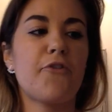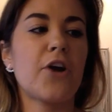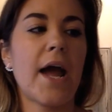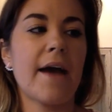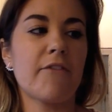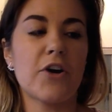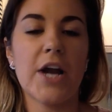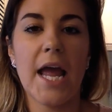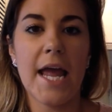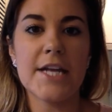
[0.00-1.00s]

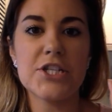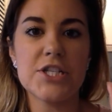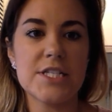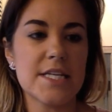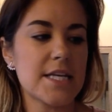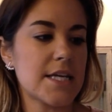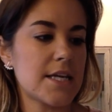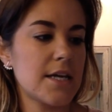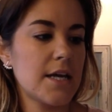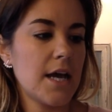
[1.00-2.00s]
Forever
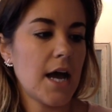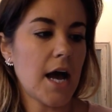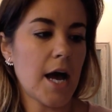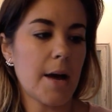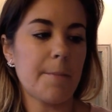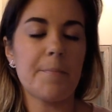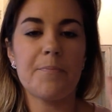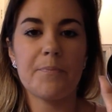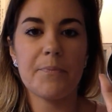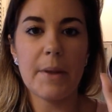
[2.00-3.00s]
HD
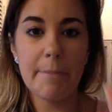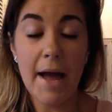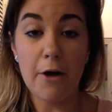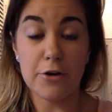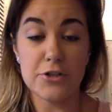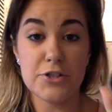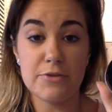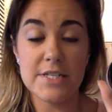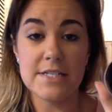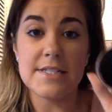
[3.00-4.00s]
powder. So
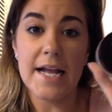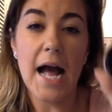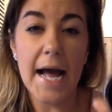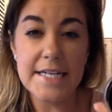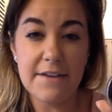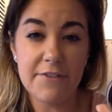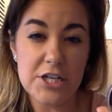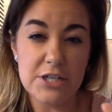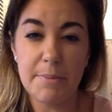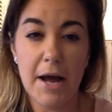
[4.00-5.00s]
this is like high
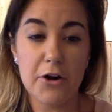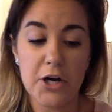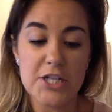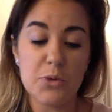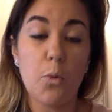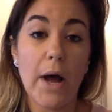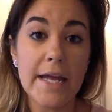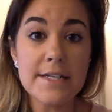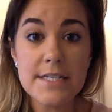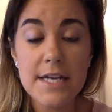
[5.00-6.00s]
definition powder. It's
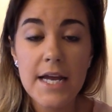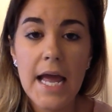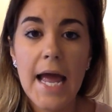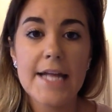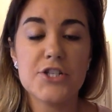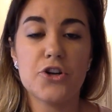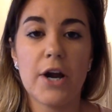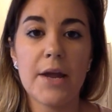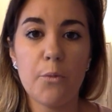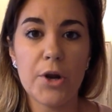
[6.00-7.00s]
white. It's
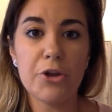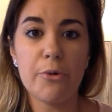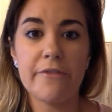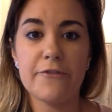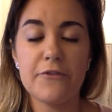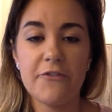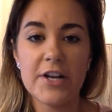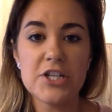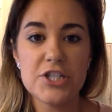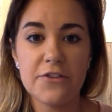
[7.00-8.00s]
great when you have
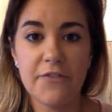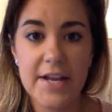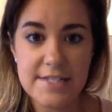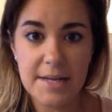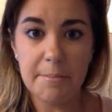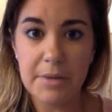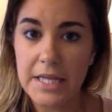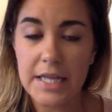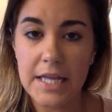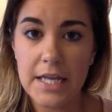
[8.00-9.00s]
finished your face
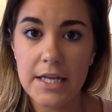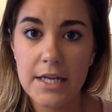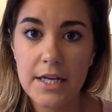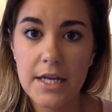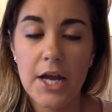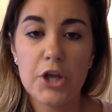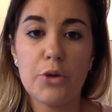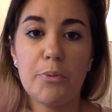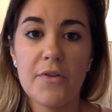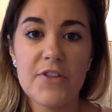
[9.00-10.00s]
completely. You
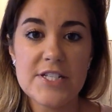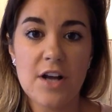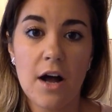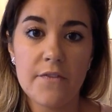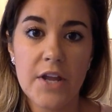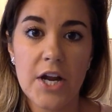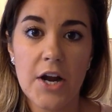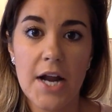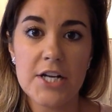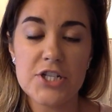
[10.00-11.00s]
put this on there
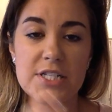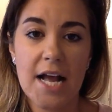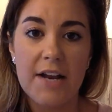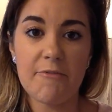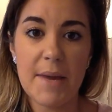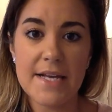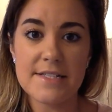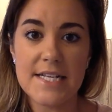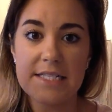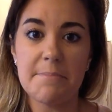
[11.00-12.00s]
and it just kind of makes
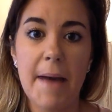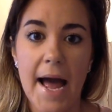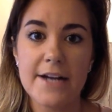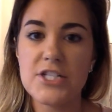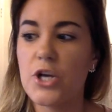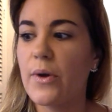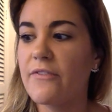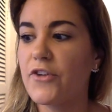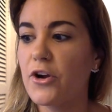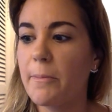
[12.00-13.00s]
things matte. So
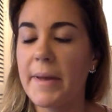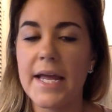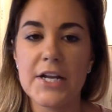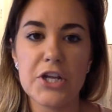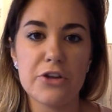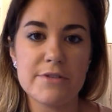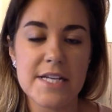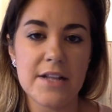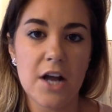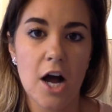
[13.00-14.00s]
if you're big into
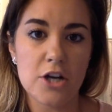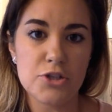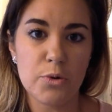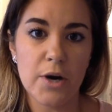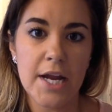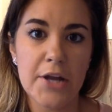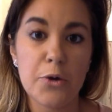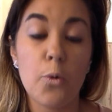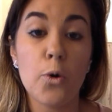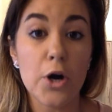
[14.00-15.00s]
using the contouring
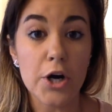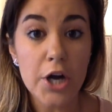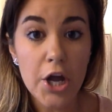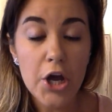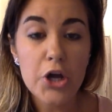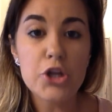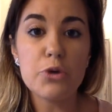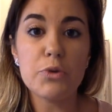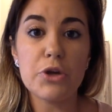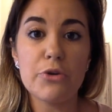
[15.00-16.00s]
or you
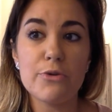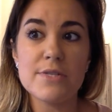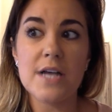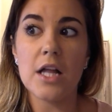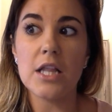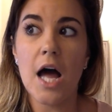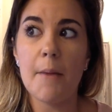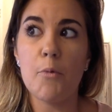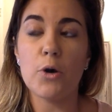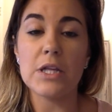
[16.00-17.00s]
use a
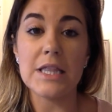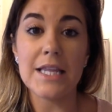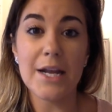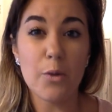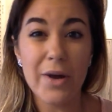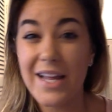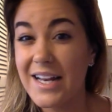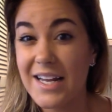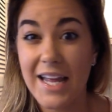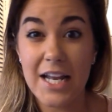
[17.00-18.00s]
lot more
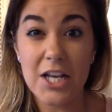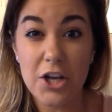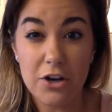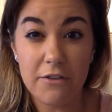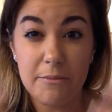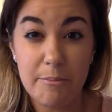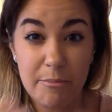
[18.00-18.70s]
liquid in your